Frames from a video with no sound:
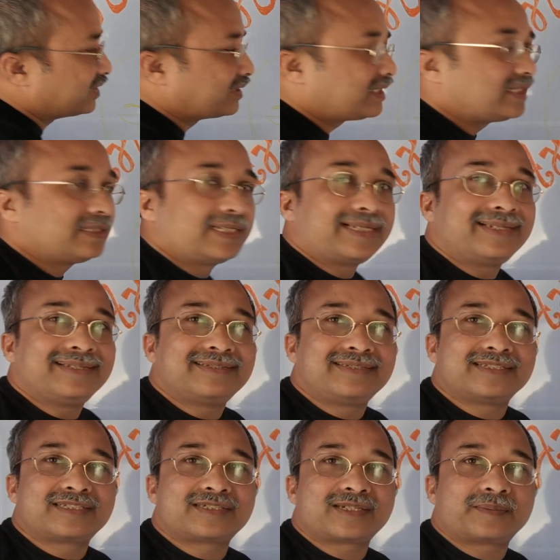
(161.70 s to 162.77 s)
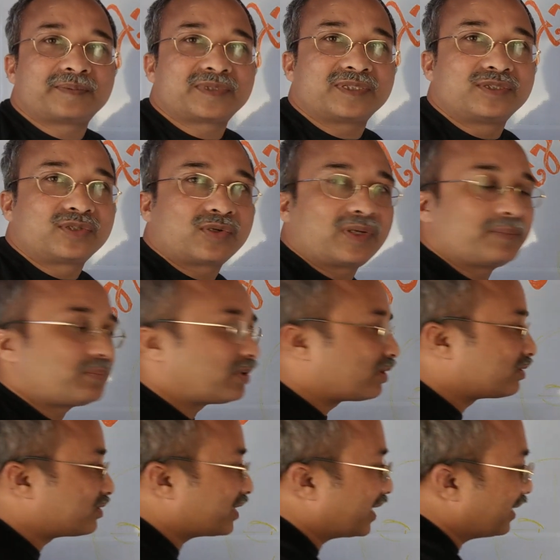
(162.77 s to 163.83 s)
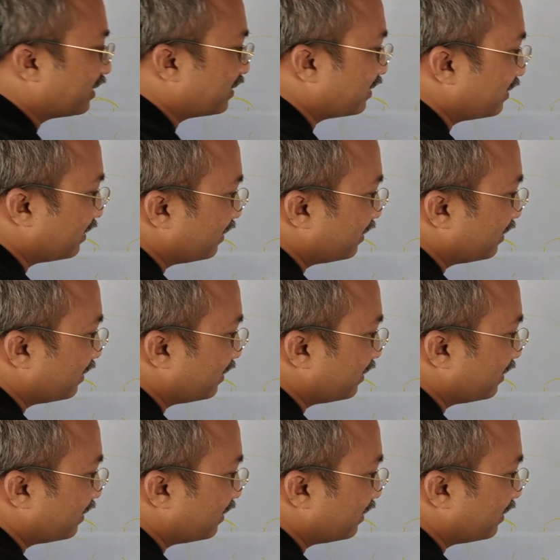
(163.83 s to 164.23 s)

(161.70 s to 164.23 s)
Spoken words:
See, the easiest steps to draw a portrait.